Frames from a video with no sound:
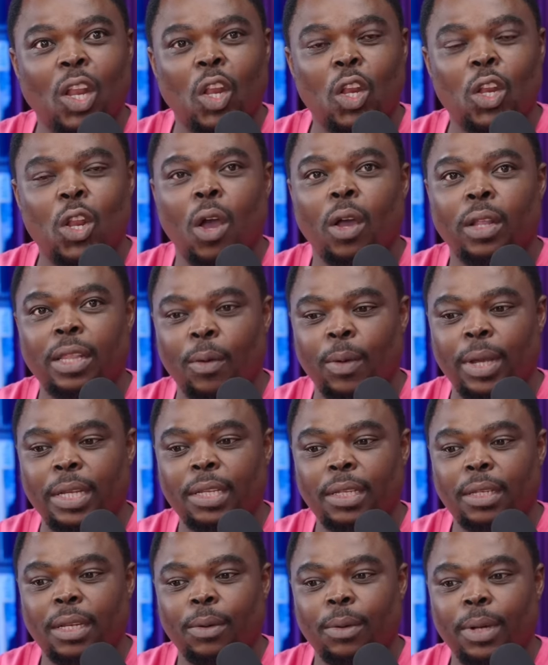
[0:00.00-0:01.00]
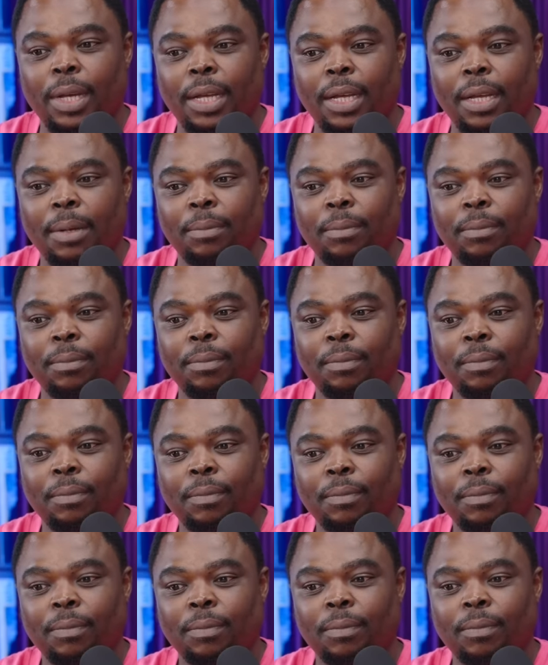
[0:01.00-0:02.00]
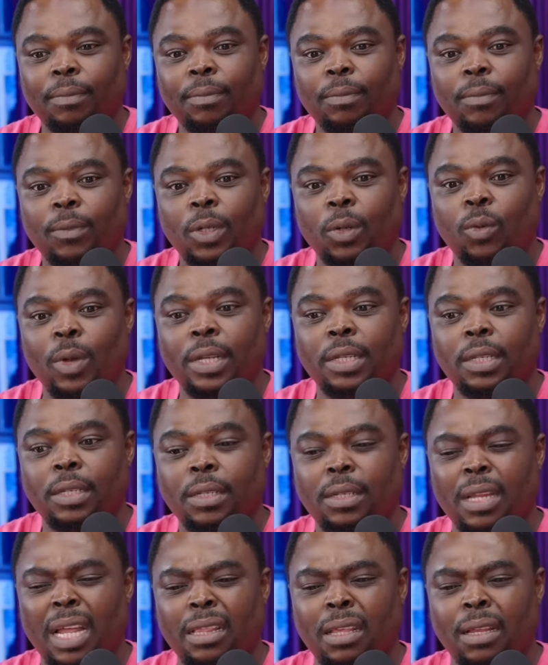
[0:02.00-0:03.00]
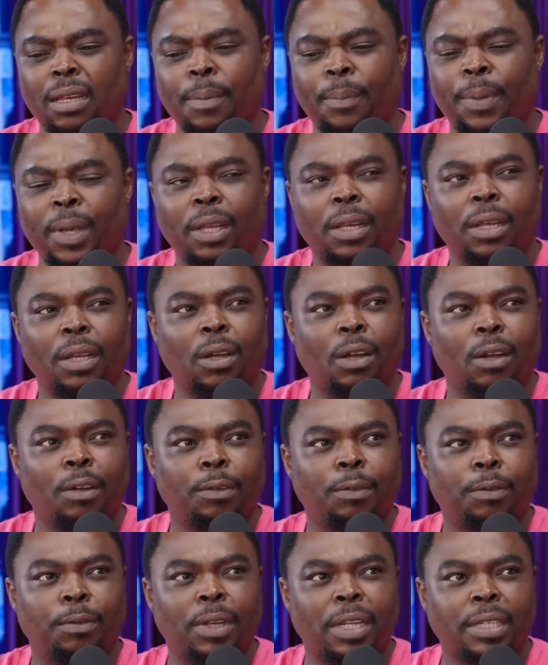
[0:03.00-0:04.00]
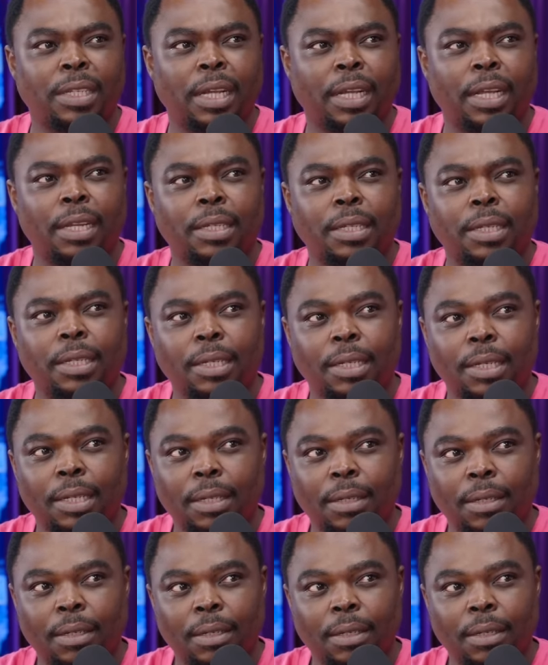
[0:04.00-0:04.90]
No, there were. It was, I think, the beginning of the second season.